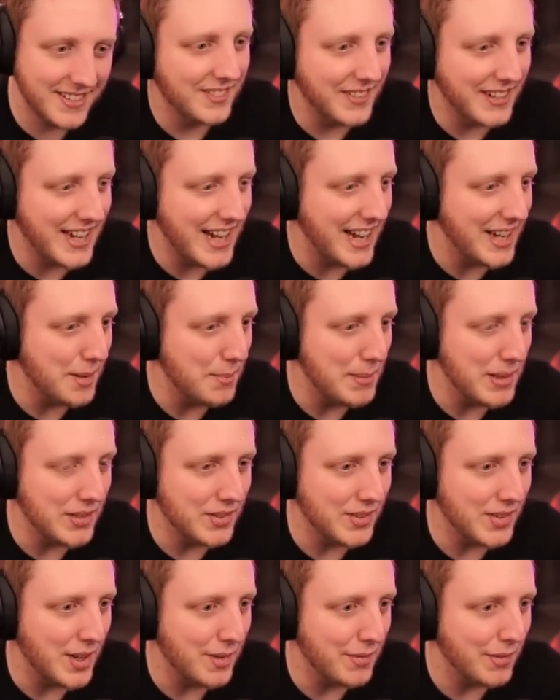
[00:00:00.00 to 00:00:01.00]
We kind of
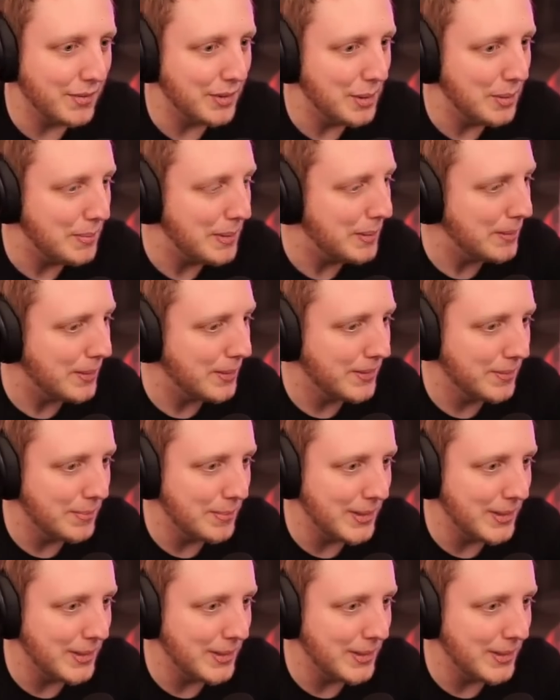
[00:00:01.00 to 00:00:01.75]
pissed off a few people,